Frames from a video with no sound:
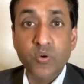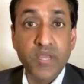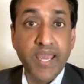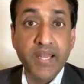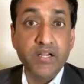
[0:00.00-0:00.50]

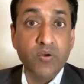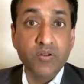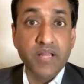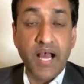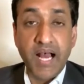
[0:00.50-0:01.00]
who can't go
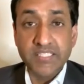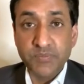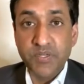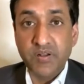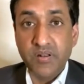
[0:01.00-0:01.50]
to the
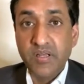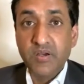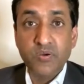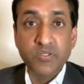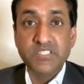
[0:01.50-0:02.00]
hospital,
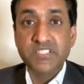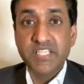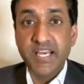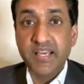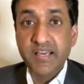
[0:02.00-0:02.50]
who is
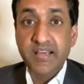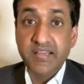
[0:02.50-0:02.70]
sick.